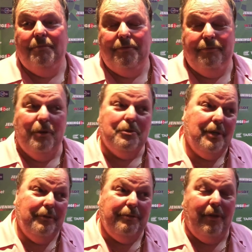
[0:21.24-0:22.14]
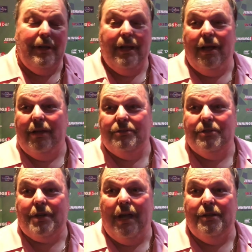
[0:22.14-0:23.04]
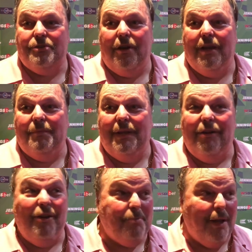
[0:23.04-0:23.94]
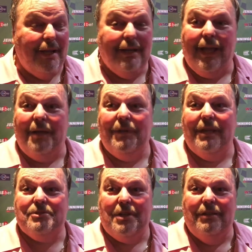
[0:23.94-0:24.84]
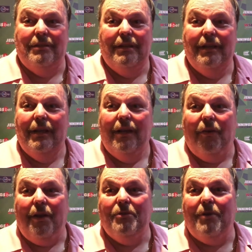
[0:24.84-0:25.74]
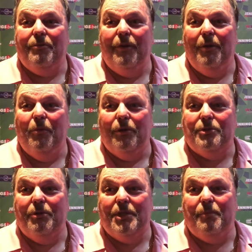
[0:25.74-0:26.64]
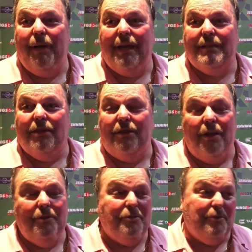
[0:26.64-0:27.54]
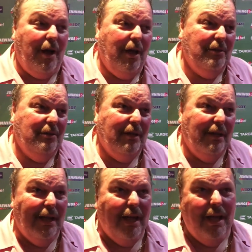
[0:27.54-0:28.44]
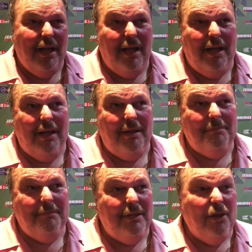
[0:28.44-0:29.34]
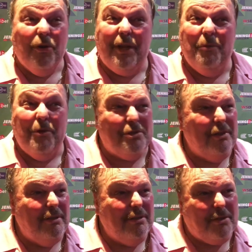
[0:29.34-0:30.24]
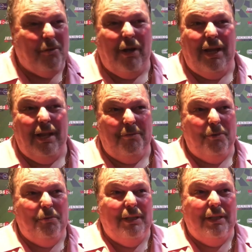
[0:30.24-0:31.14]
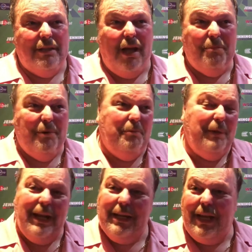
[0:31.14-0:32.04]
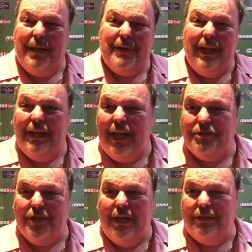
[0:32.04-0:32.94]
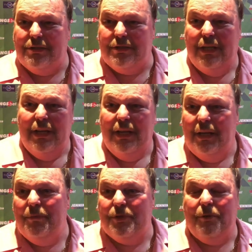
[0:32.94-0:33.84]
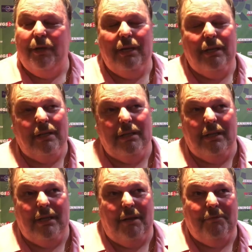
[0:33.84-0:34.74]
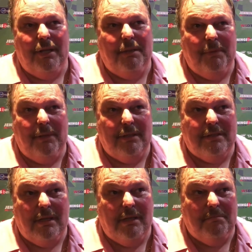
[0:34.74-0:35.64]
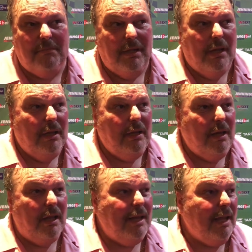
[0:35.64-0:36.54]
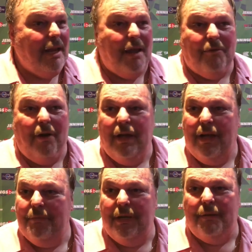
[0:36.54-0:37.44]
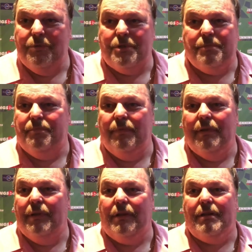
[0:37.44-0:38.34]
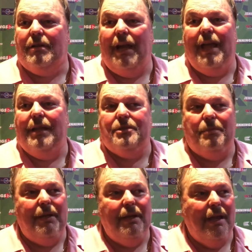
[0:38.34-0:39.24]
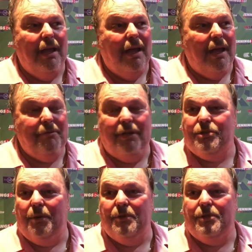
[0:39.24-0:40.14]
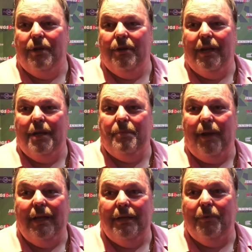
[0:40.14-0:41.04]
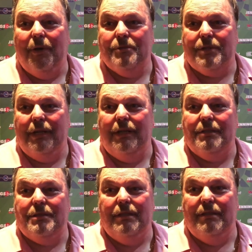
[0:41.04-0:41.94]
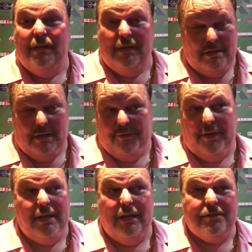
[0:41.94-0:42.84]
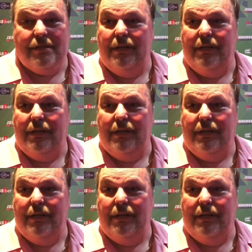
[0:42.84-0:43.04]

Phil's going to find it hard just going straight up there. I've played a game now, so I know roughly what to expect. I know the throw. The hockey wasn't quite level with the dart ball. We had to keep getting that changed in between and everything. But you know, they get that right. I mean, I'm just glad to be having this opportunity to play in the World Seniors, and I think it's